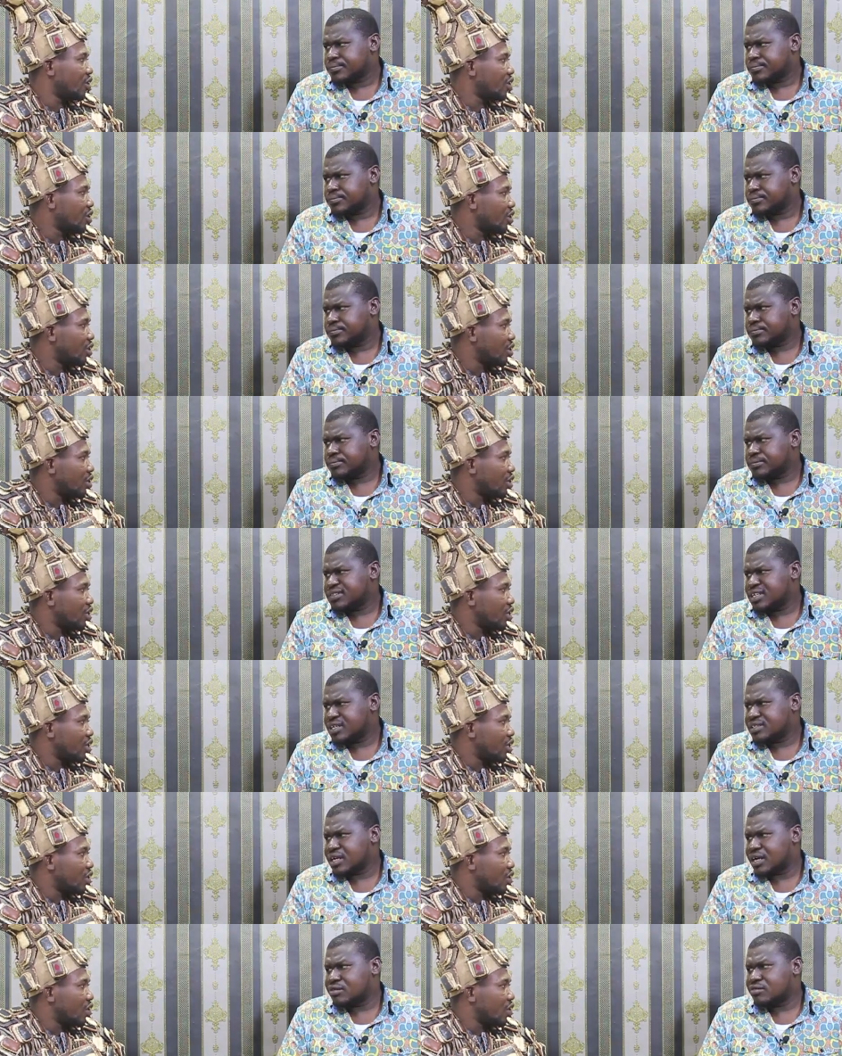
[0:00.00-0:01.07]
Speaker 1: Mm,
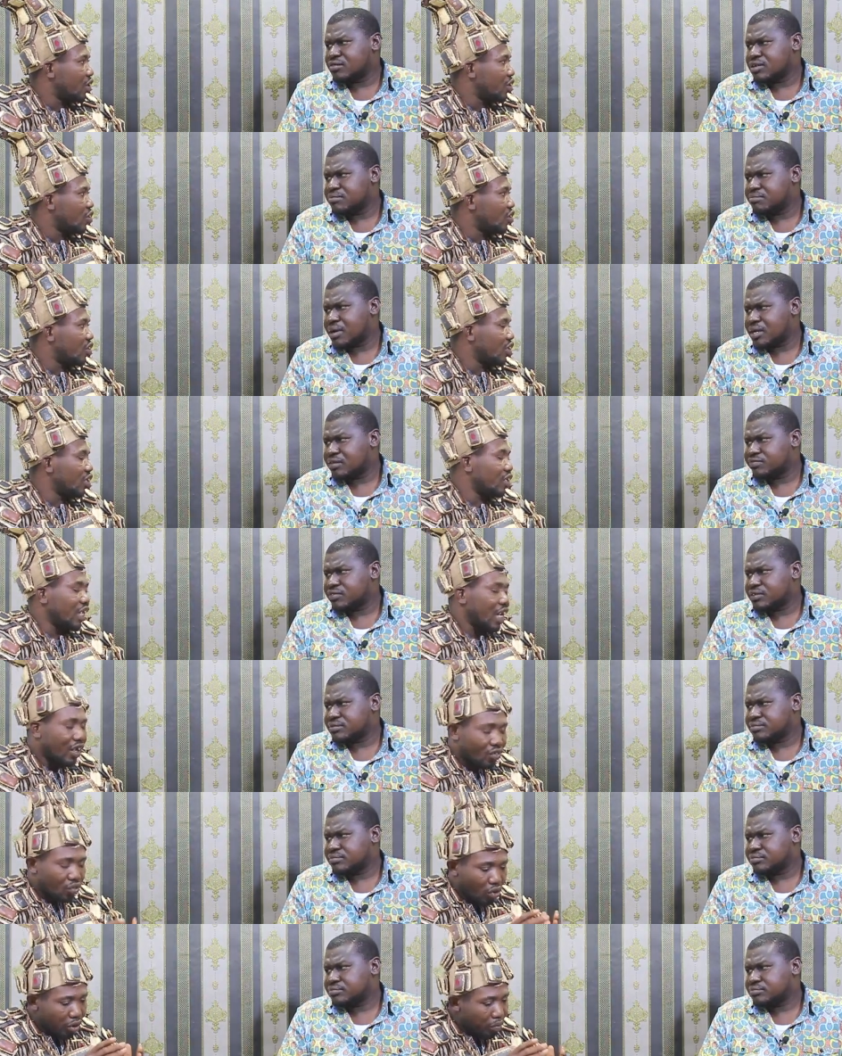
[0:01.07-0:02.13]
things are going bad. Things are
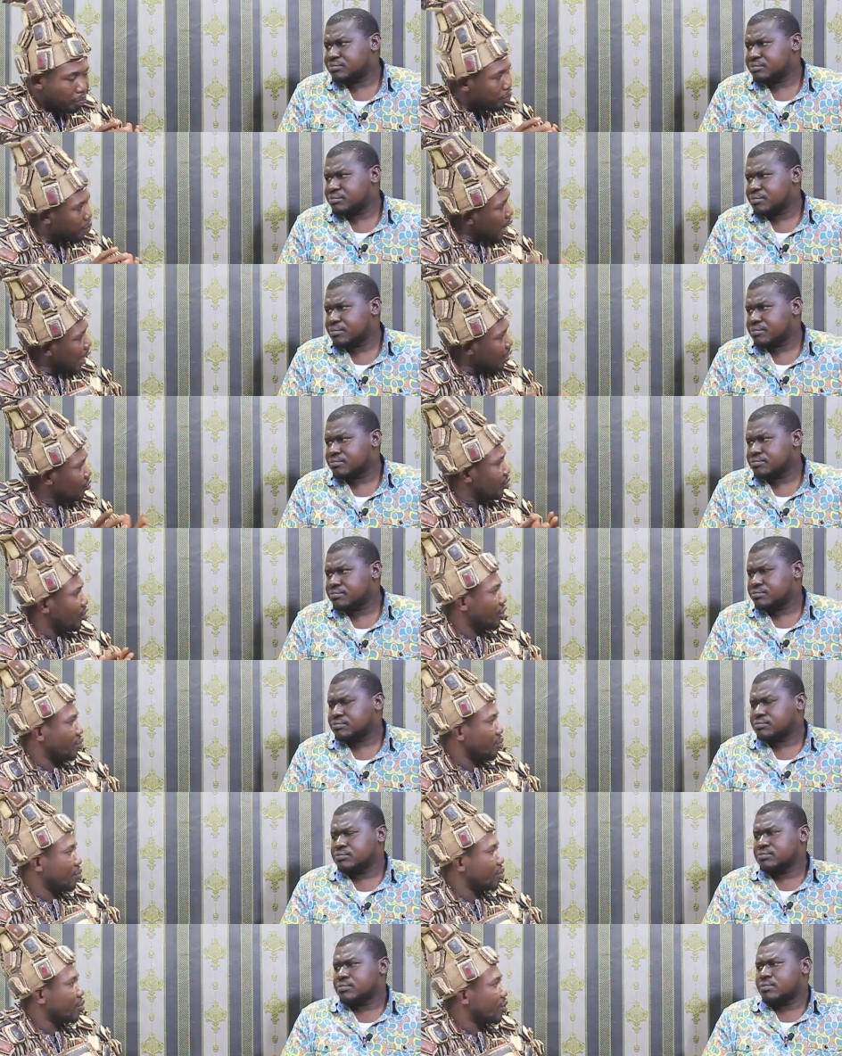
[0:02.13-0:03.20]
going bad to
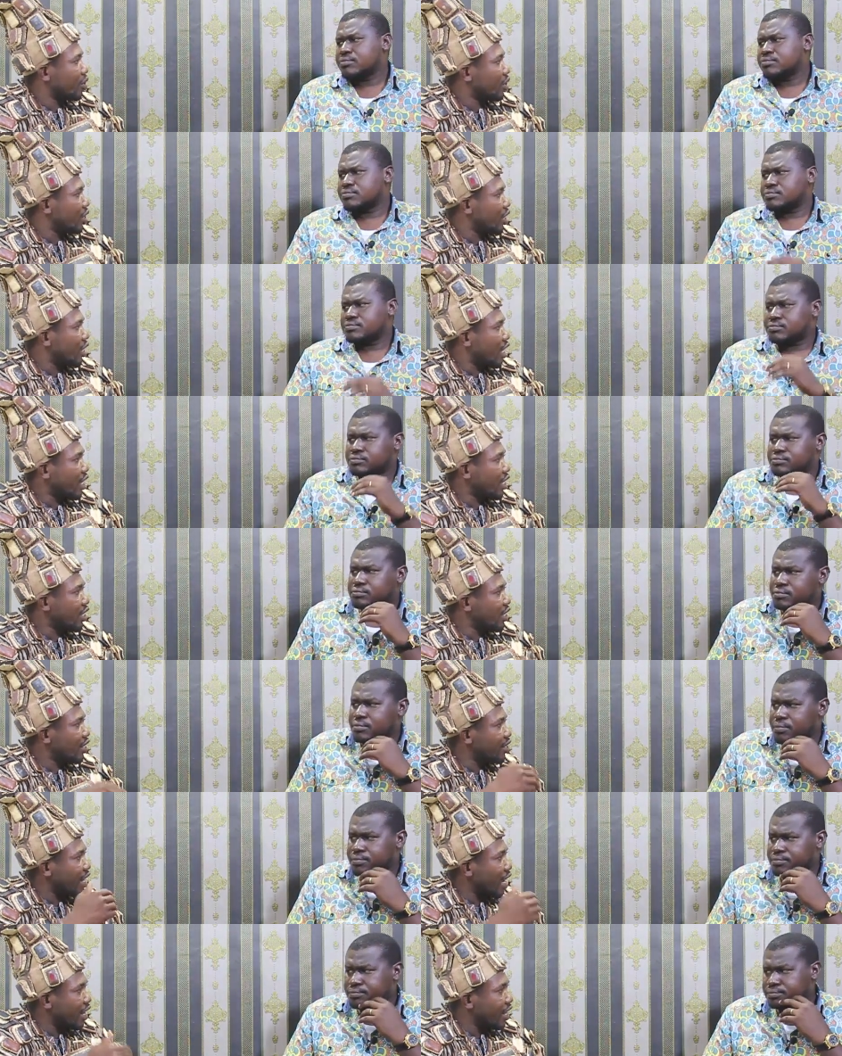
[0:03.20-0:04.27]
him, mm. and he
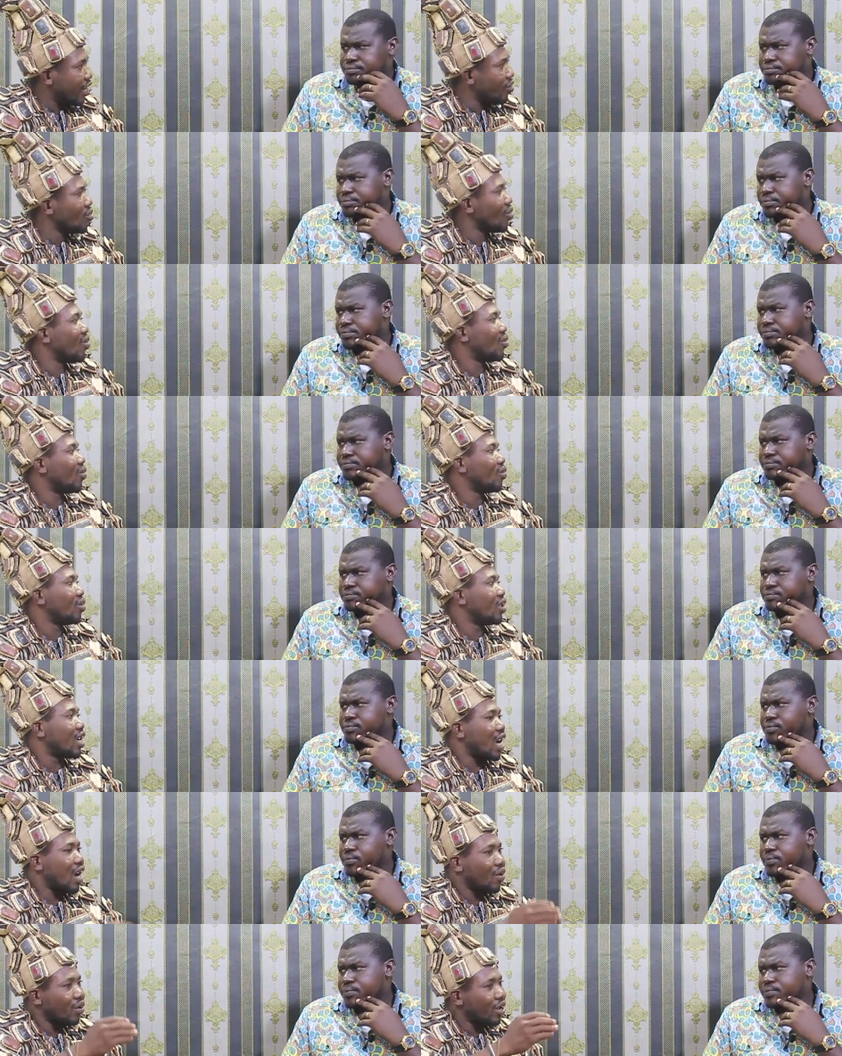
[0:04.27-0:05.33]
decided, no,
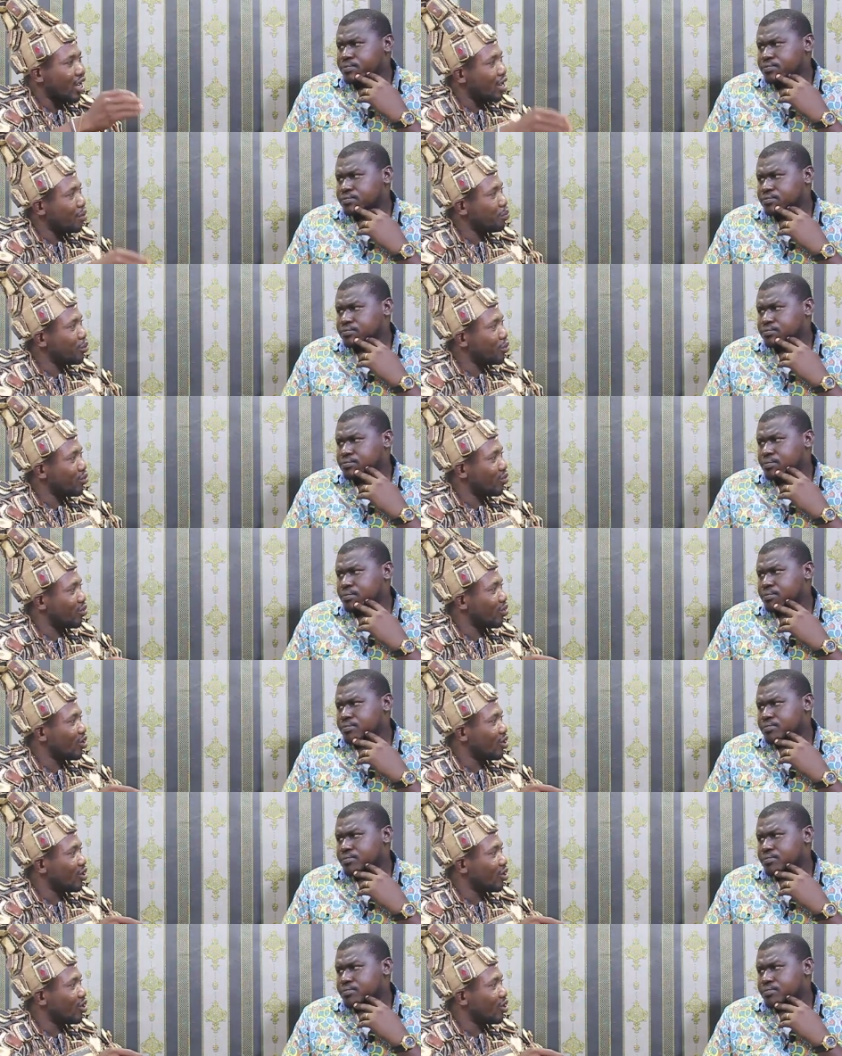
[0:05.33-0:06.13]
I will help you,